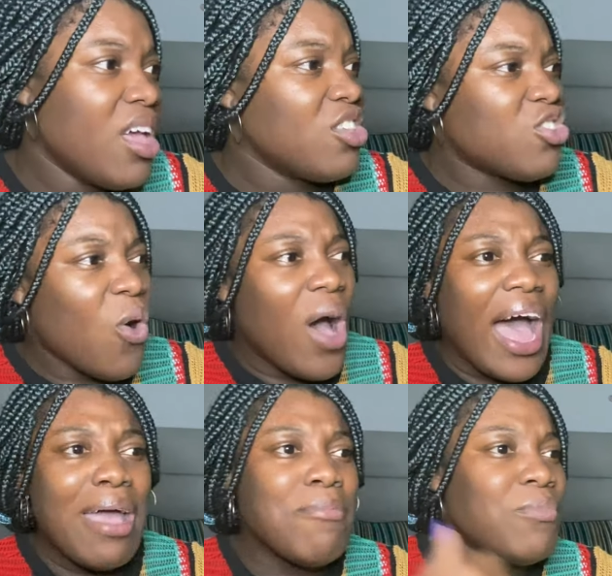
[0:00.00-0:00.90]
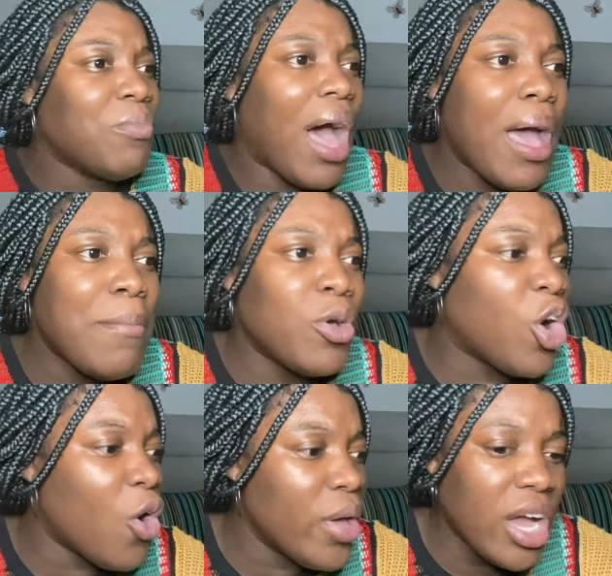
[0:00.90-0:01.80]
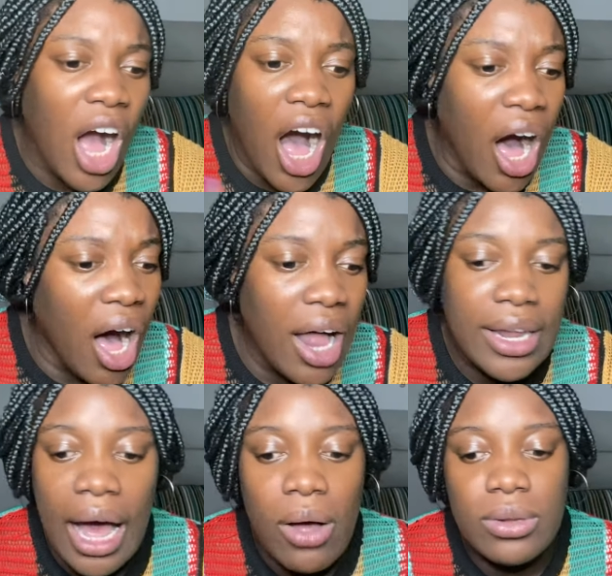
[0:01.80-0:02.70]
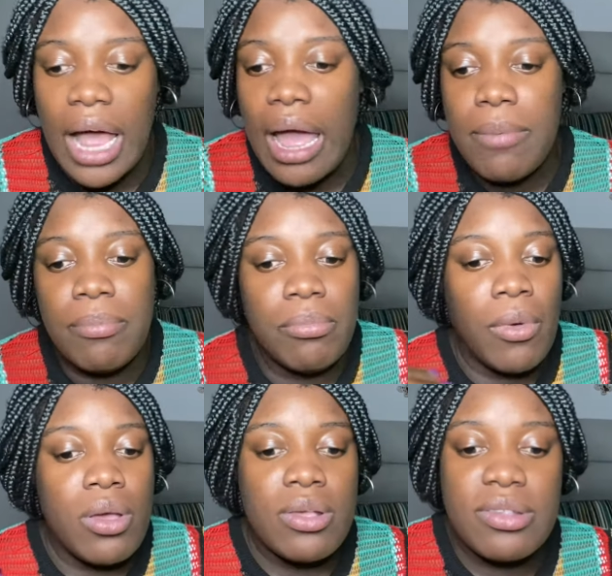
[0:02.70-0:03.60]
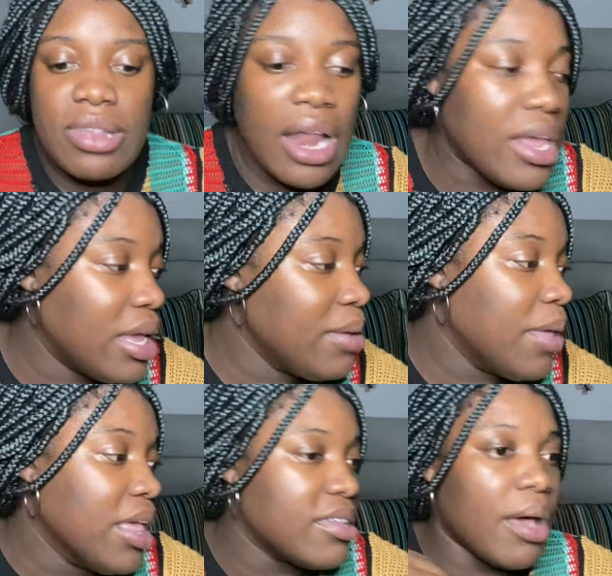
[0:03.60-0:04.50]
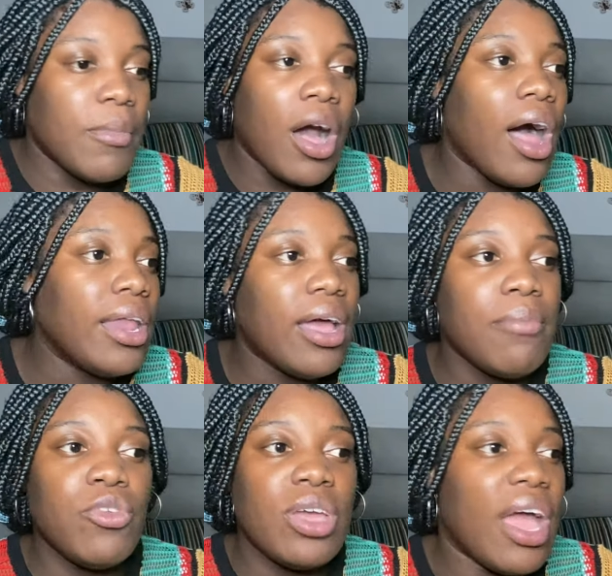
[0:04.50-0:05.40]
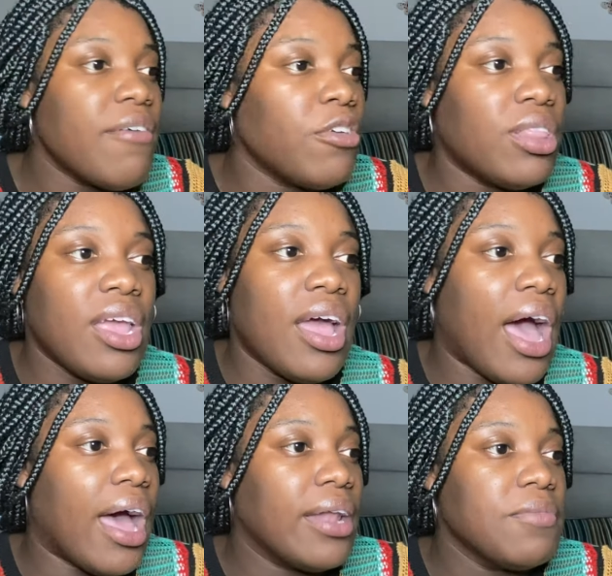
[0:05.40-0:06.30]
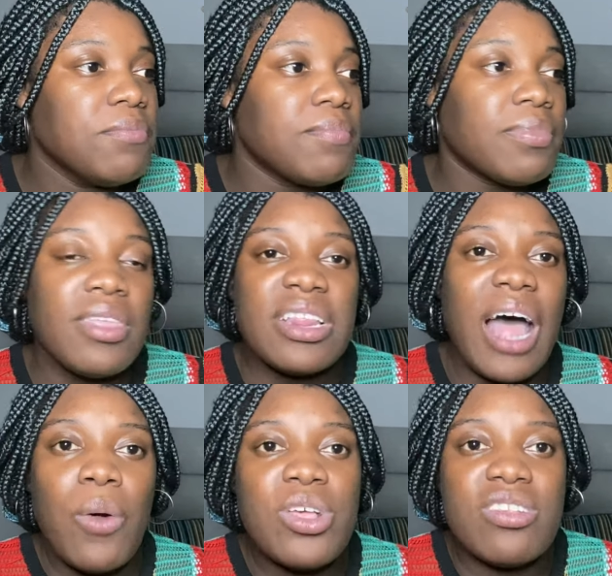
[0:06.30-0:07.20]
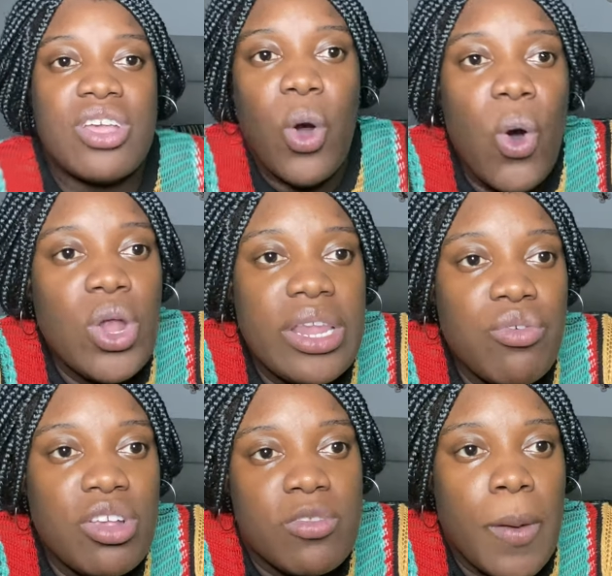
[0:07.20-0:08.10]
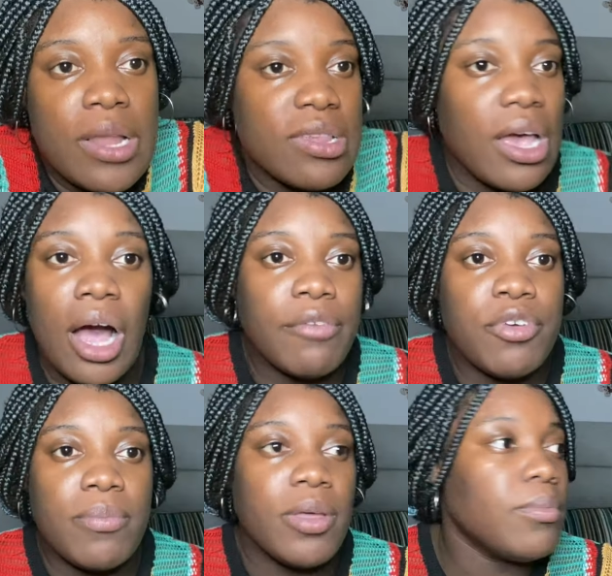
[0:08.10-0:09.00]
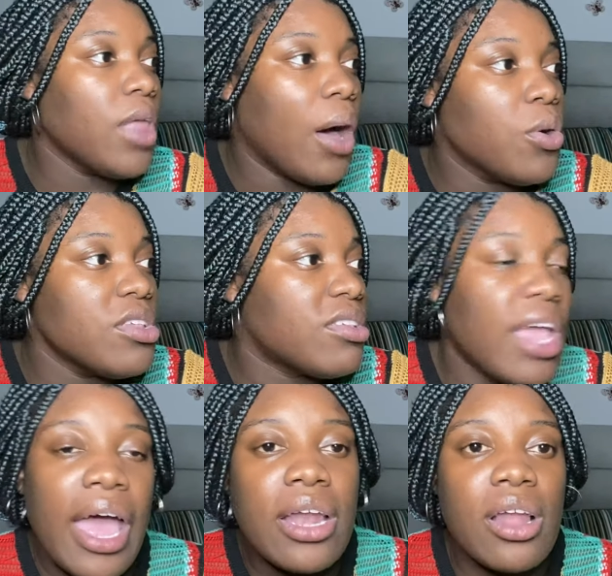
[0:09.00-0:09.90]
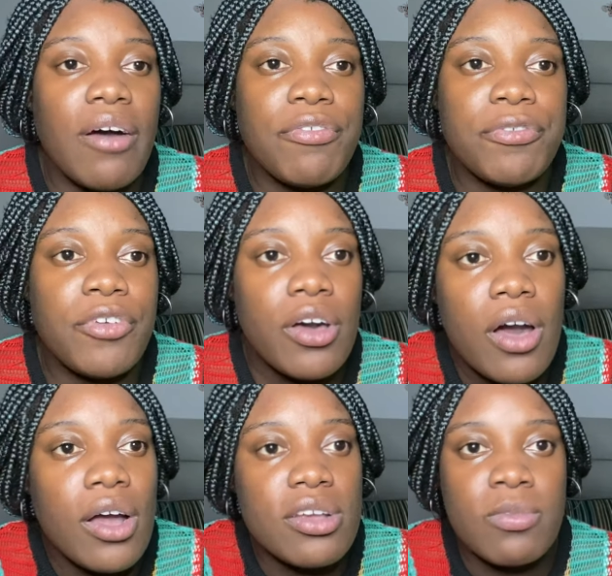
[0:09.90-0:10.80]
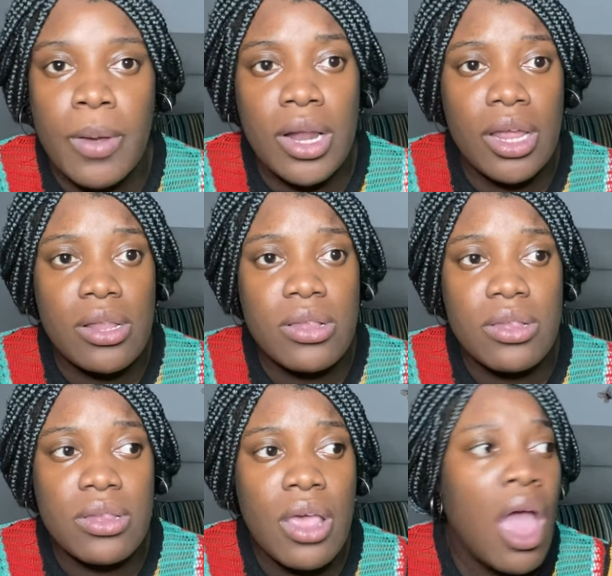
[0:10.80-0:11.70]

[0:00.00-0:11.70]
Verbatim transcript: So I'm I'm going all out. I'm sending emails, I'm calling, I'm doing everything and that was the only response I got from them. That was the end of correspondence.